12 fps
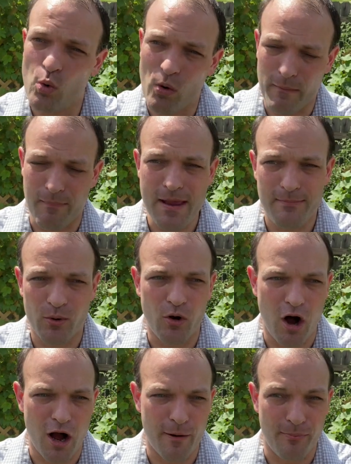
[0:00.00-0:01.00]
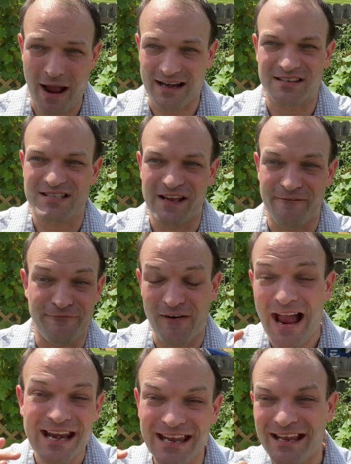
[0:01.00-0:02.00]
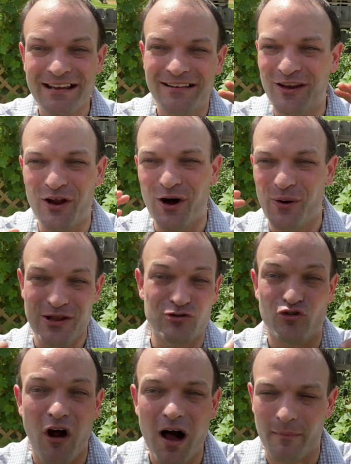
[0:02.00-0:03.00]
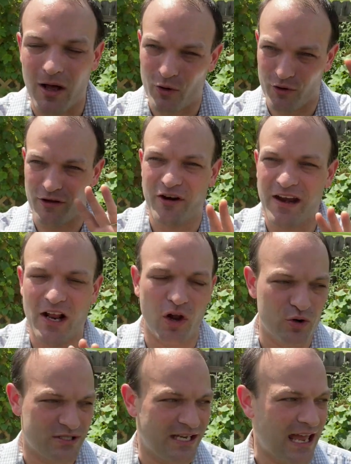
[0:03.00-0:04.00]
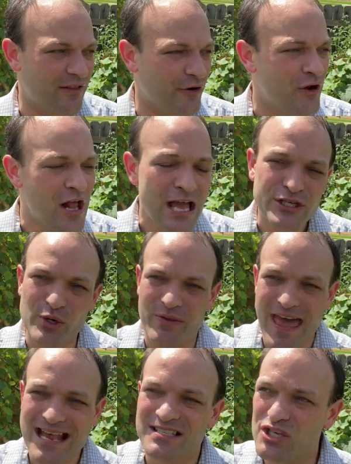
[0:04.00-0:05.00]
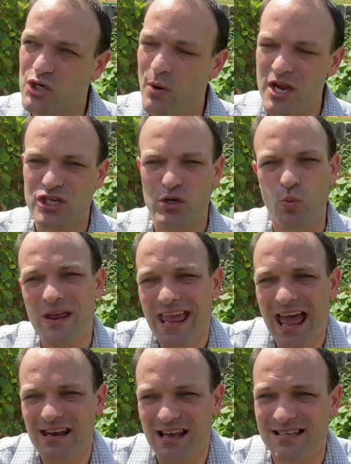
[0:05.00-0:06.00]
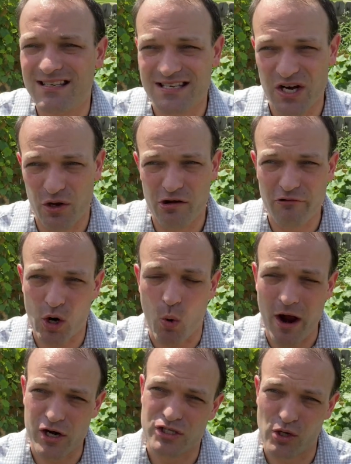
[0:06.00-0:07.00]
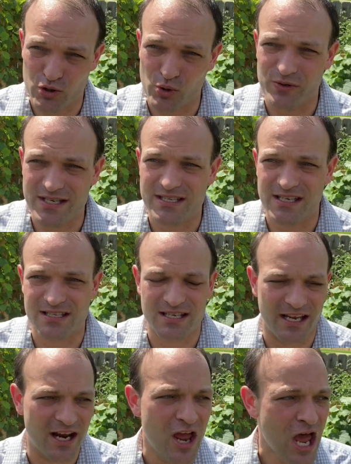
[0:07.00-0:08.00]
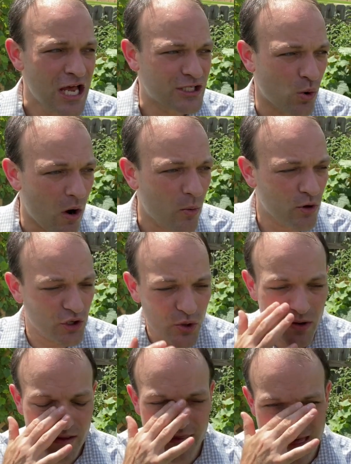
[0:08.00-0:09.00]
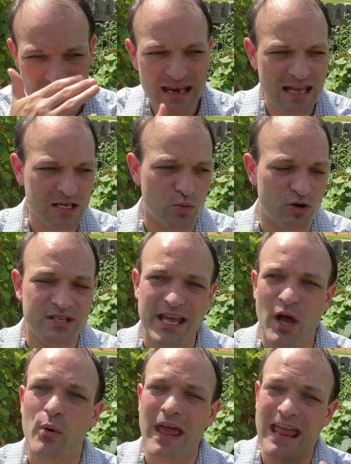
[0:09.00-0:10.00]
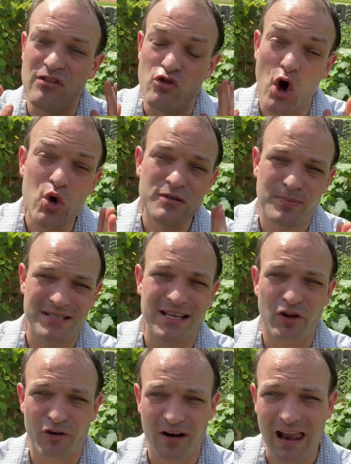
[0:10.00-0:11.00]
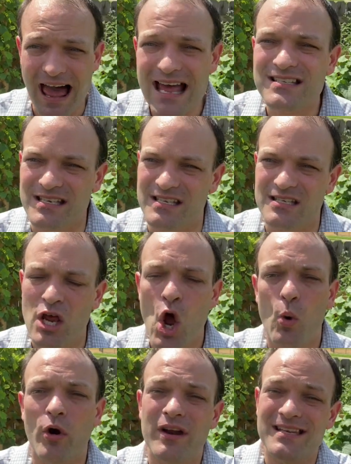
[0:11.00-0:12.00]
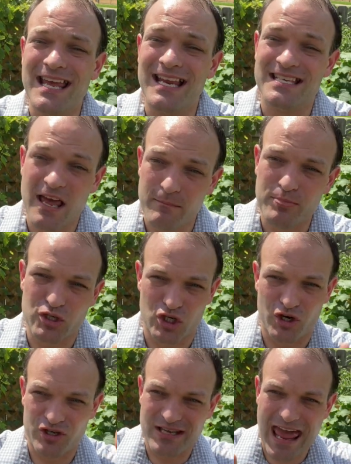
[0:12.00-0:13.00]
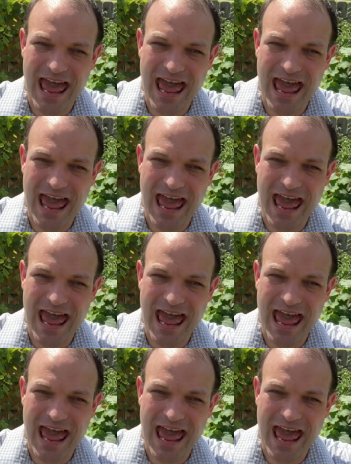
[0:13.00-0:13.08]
where people are practicing fighting, in drama, or they're getting close together. So in that situation, we can't necessarily require social distancing. So what we're doing then is we're saying, okay, in those particular classes, we're going to take temperatures